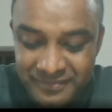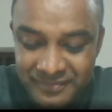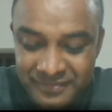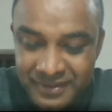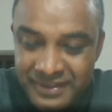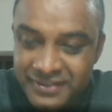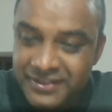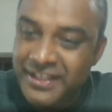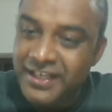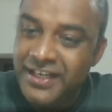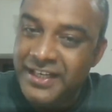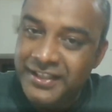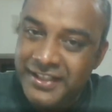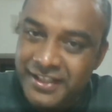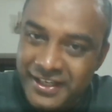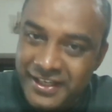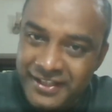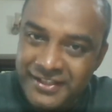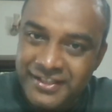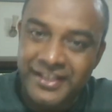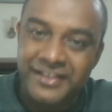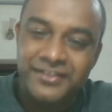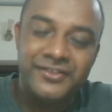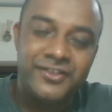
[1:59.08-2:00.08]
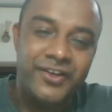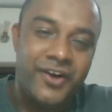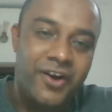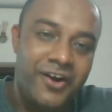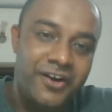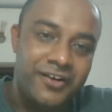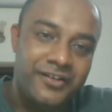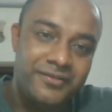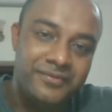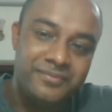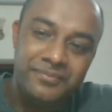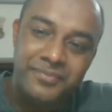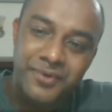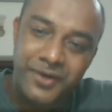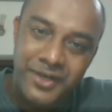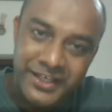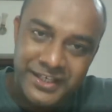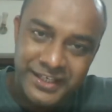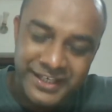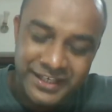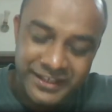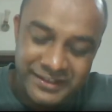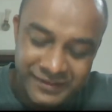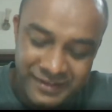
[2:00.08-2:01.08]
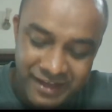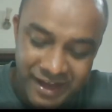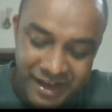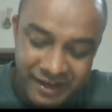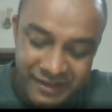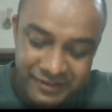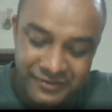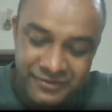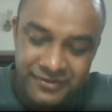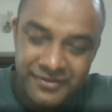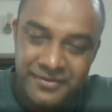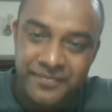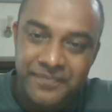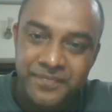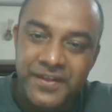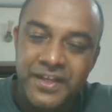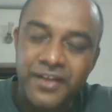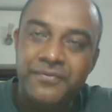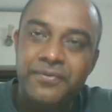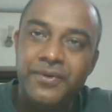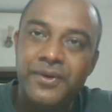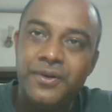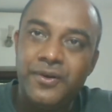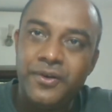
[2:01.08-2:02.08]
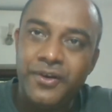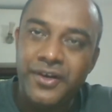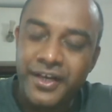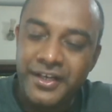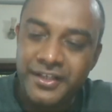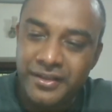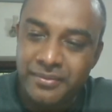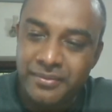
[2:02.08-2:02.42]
in the literatures on political science. If you look at the